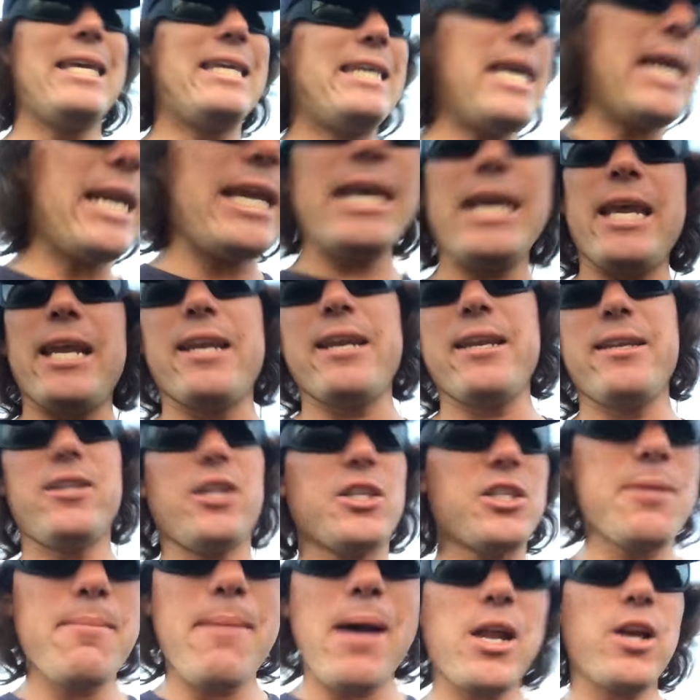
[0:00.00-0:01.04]
get in
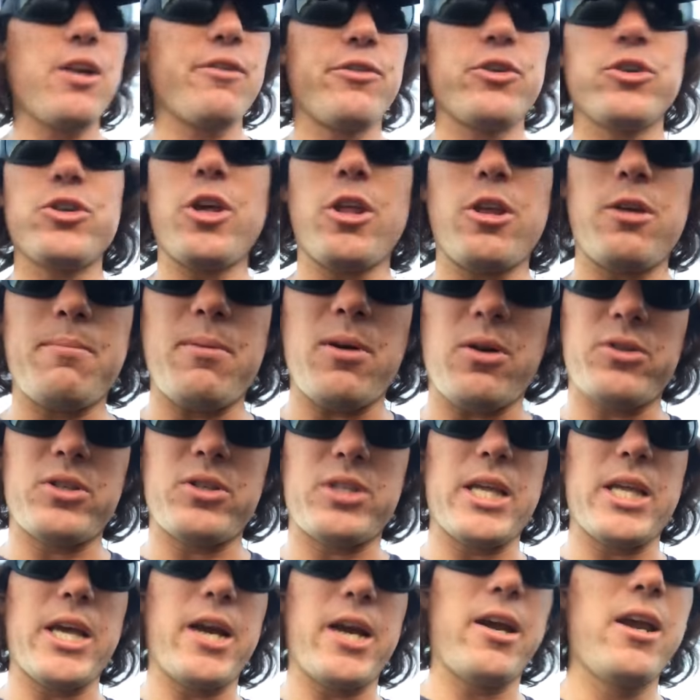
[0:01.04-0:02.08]
doesn't matter if there's other
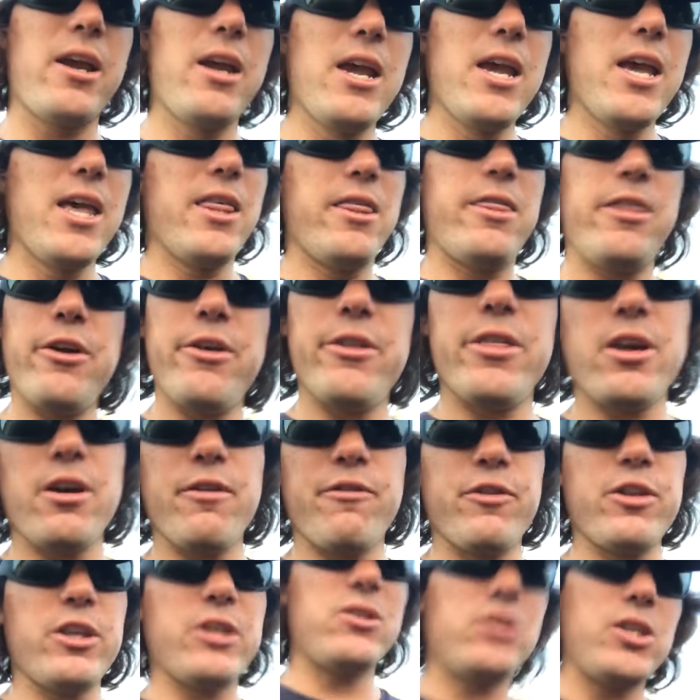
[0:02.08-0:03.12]
boats there they're there for the